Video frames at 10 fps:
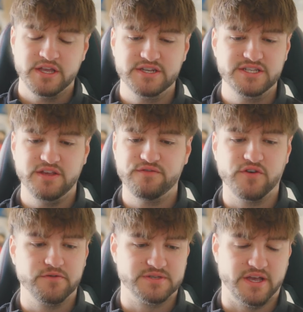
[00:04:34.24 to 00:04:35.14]
you see
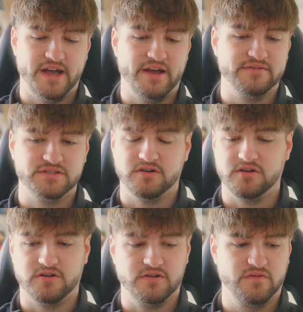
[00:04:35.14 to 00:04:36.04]
films like
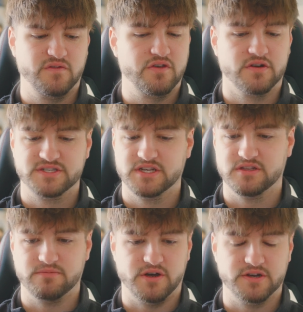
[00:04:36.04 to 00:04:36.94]
Avatar,
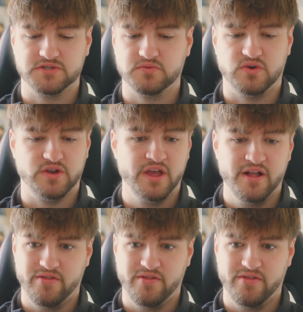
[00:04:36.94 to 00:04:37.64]
Godzilla -1,